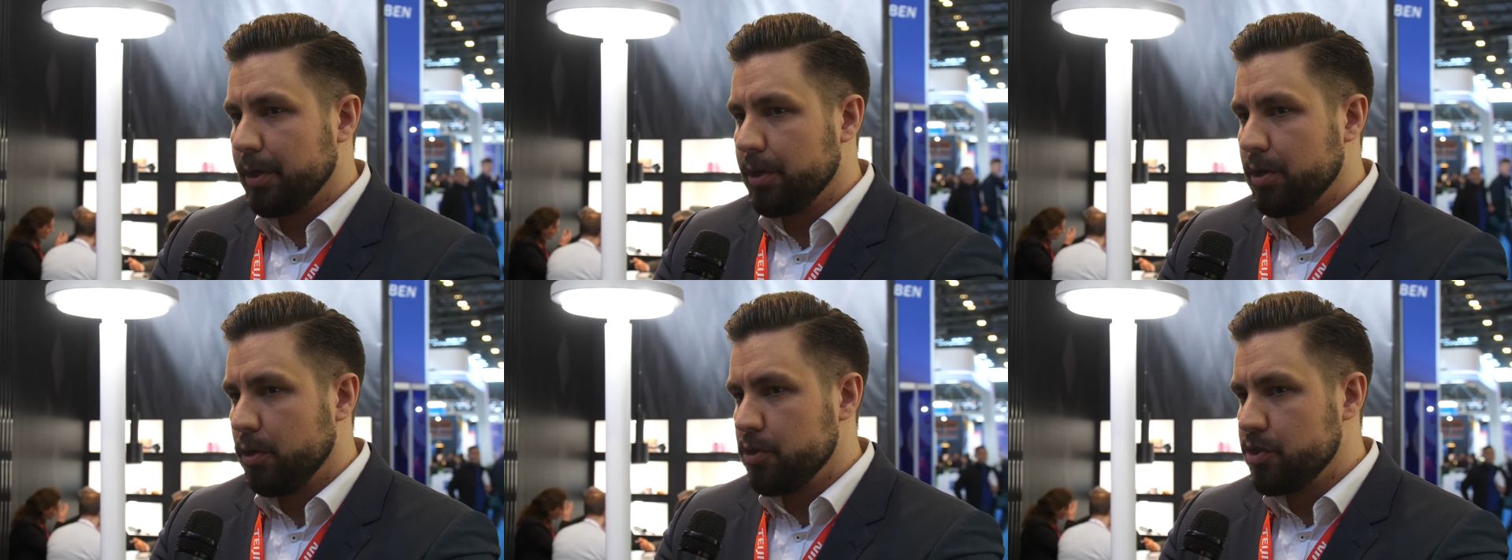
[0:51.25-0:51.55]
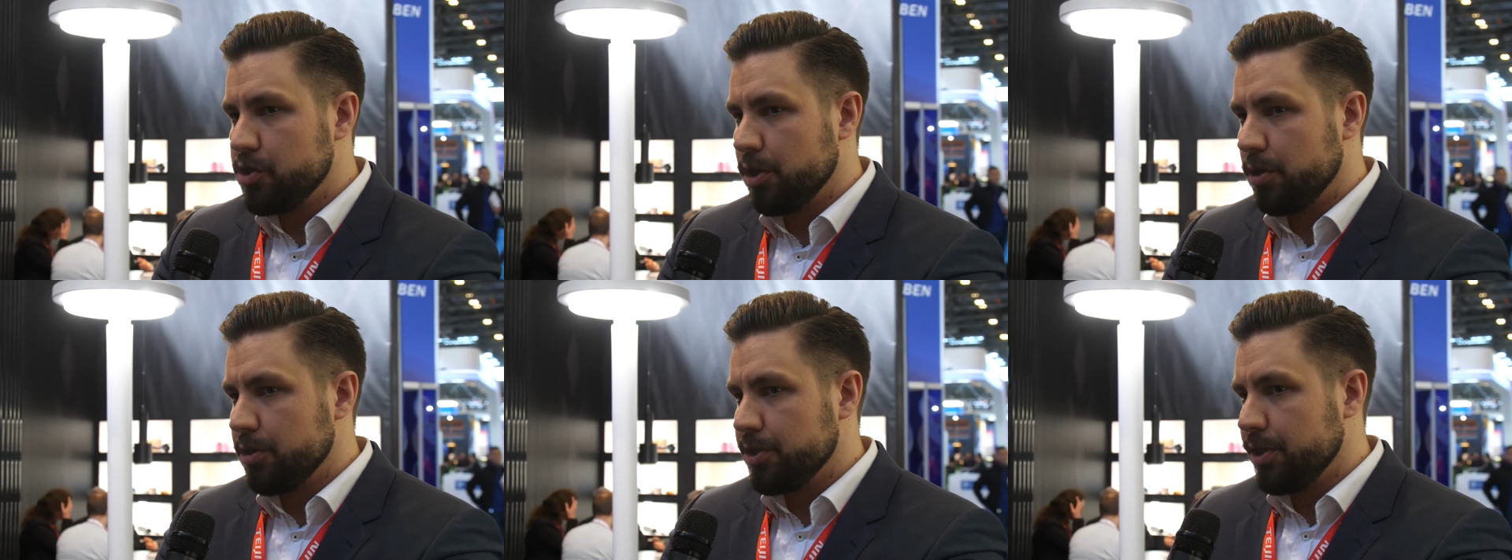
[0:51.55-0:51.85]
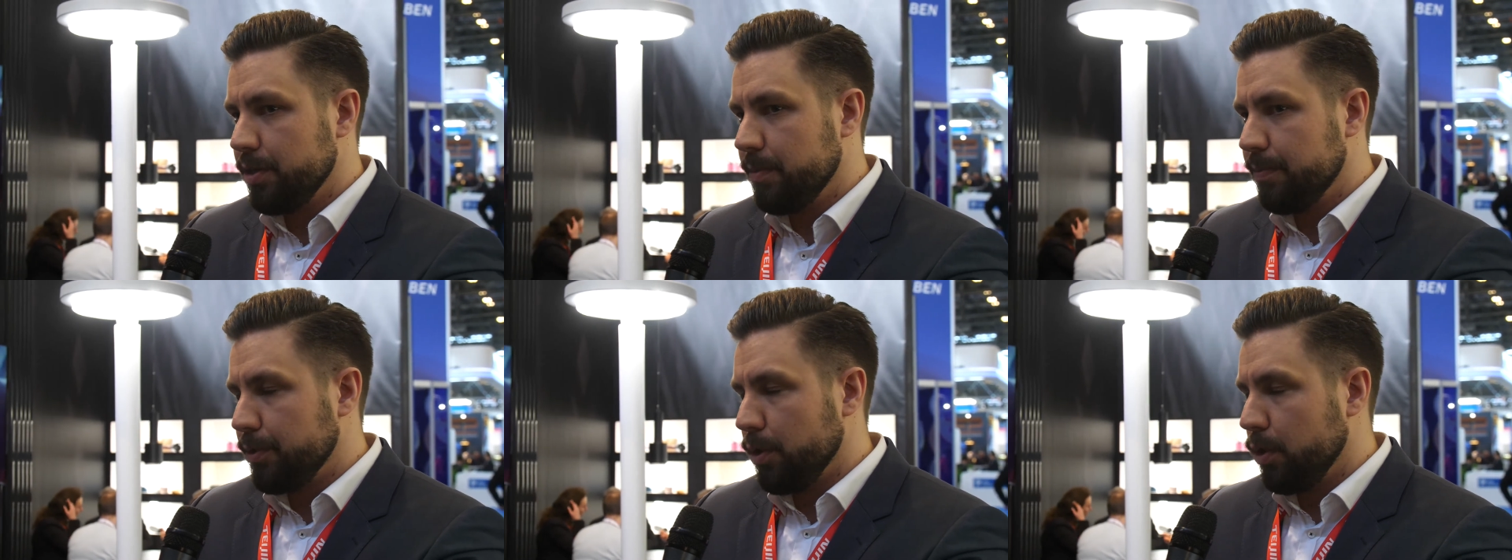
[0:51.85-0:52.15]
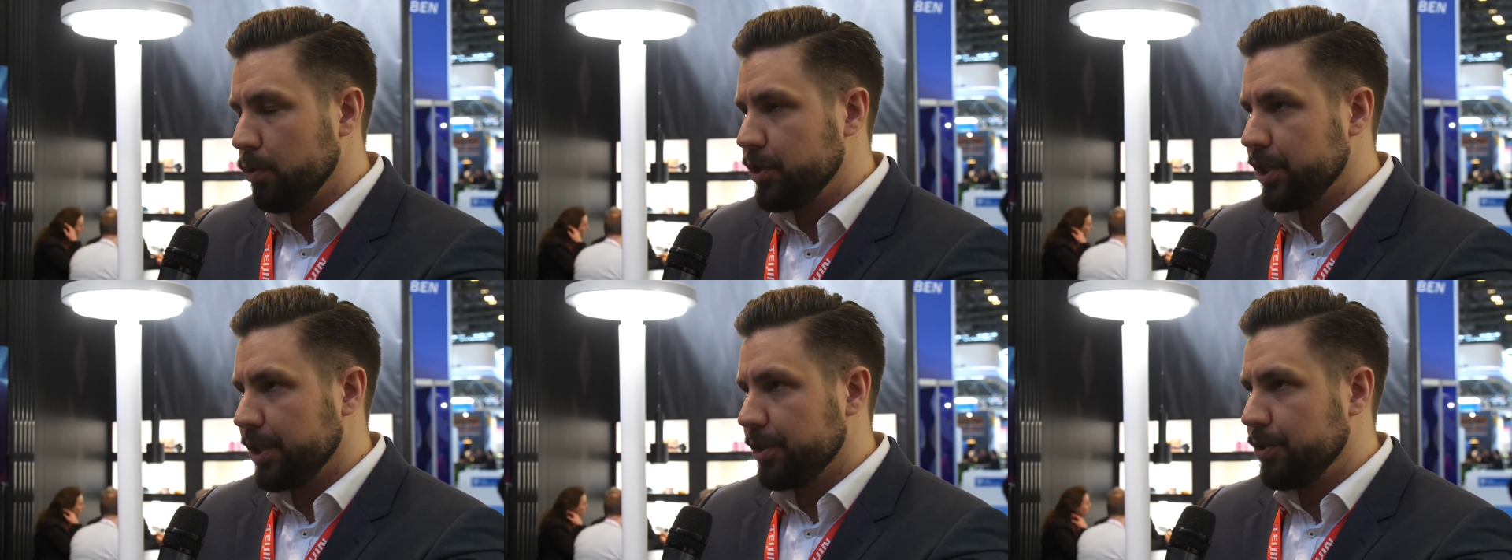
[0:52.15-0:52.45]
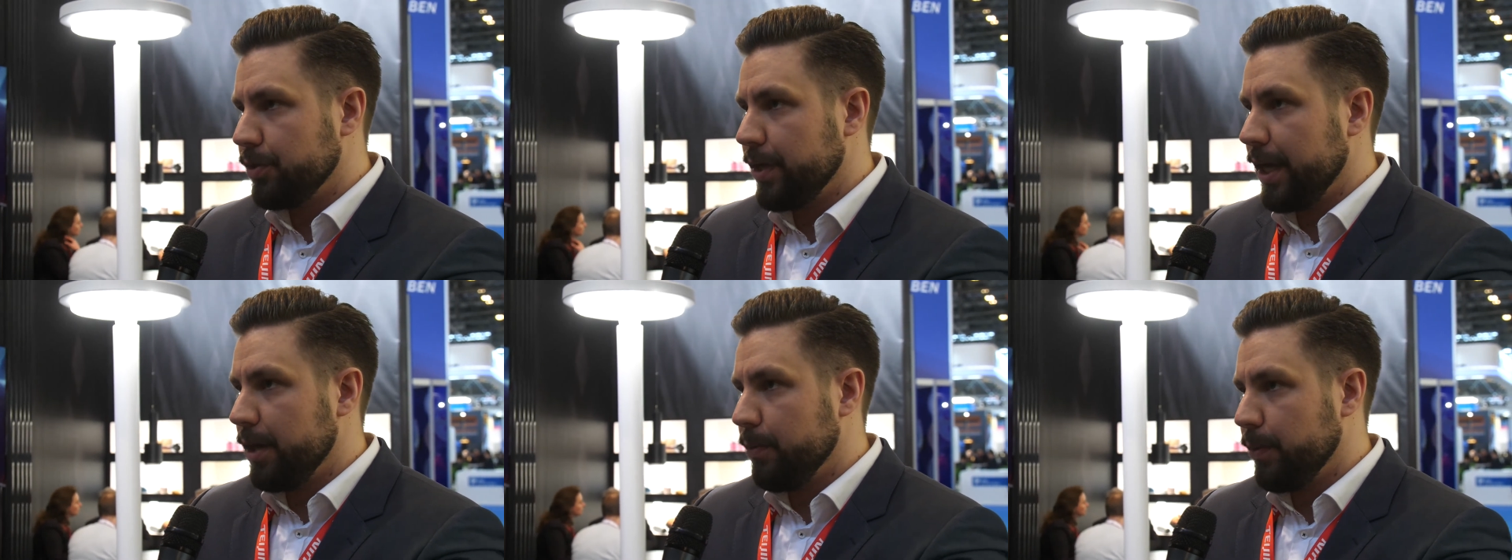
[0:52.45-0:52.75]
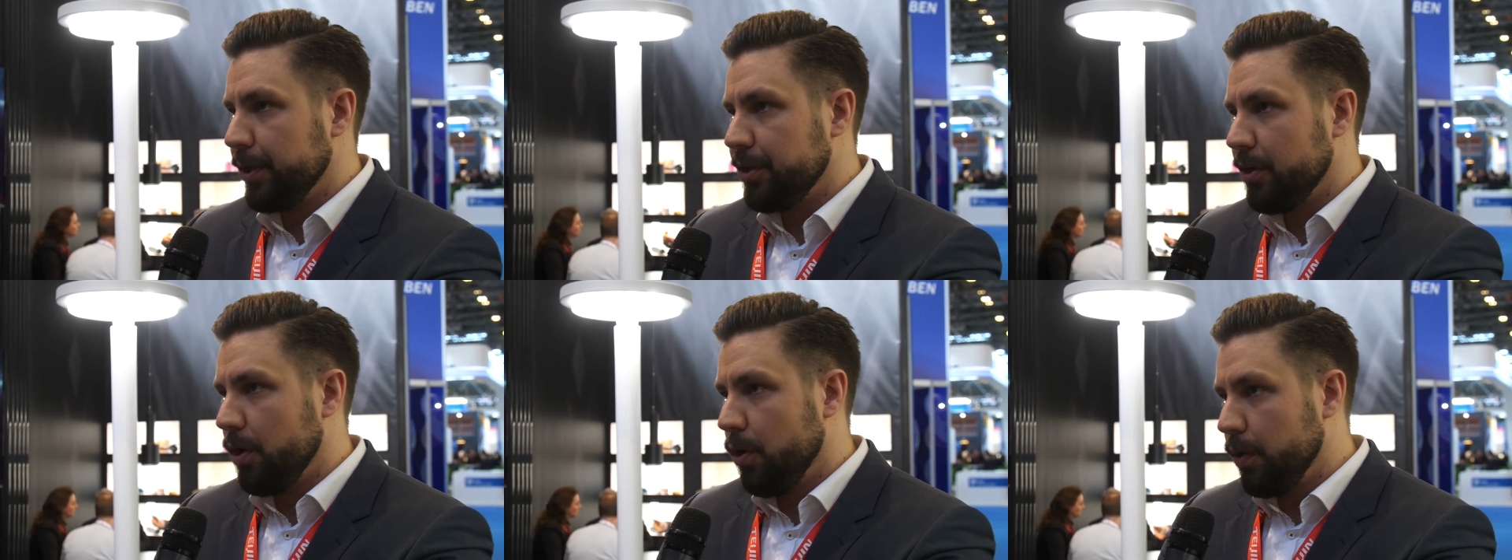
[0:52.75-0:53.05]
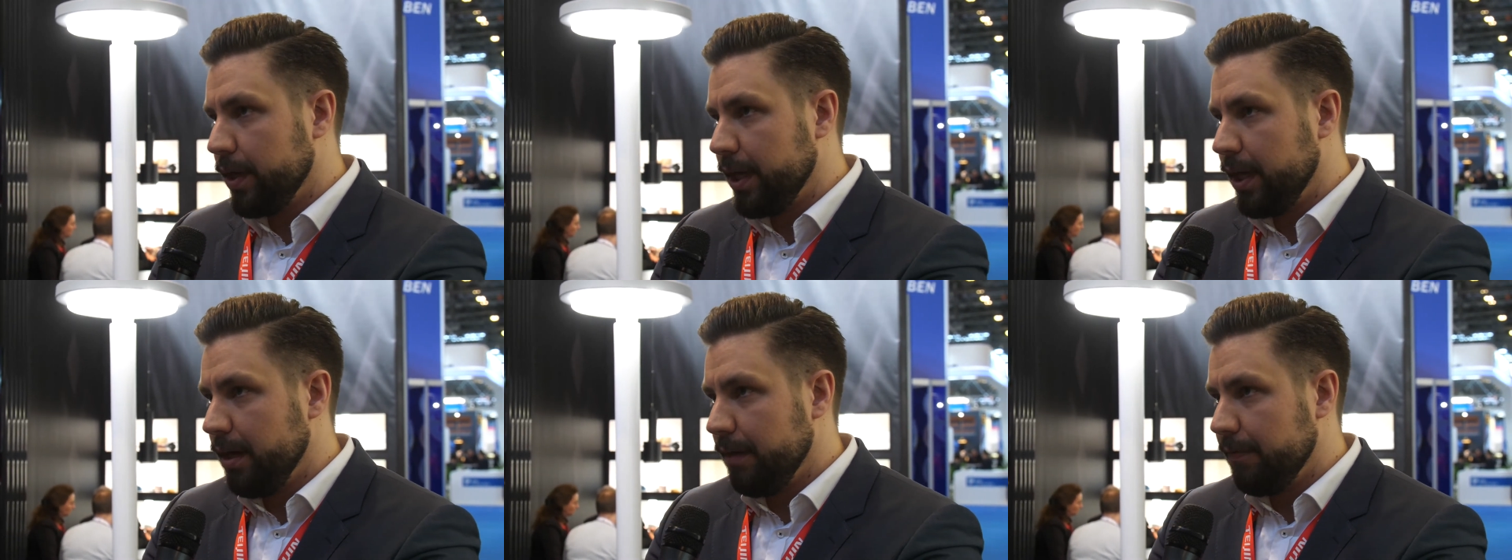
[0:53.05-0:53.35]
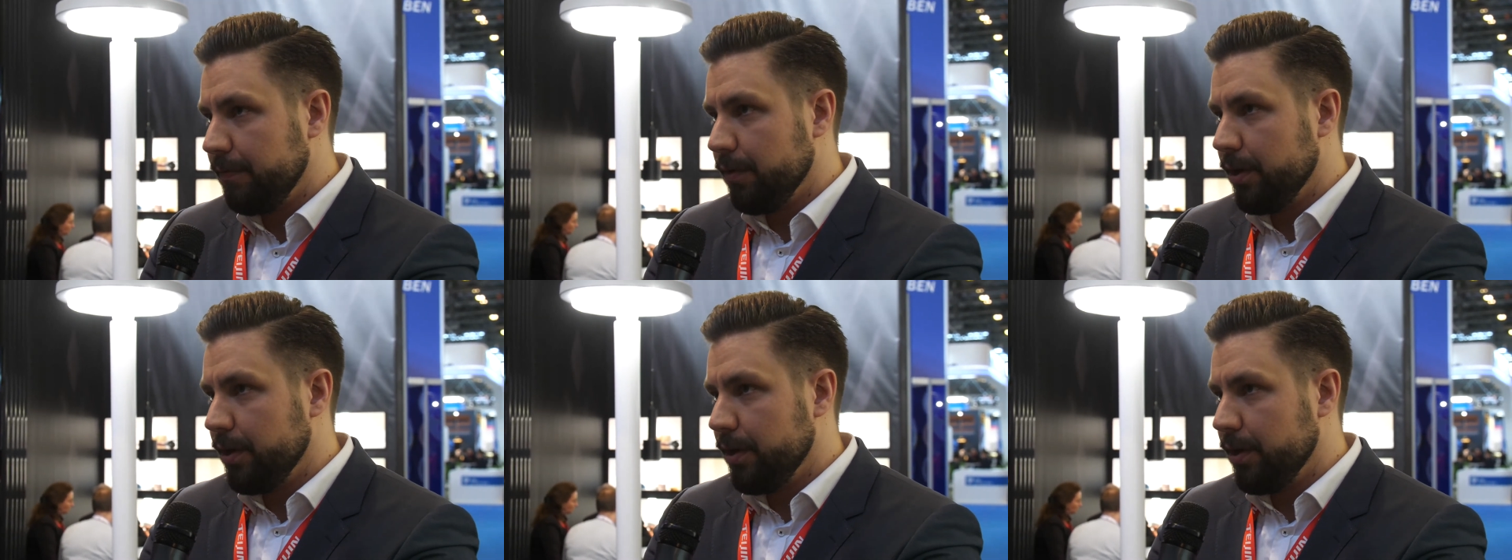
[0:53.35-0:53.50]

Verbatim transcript: a consortium project together with Nokia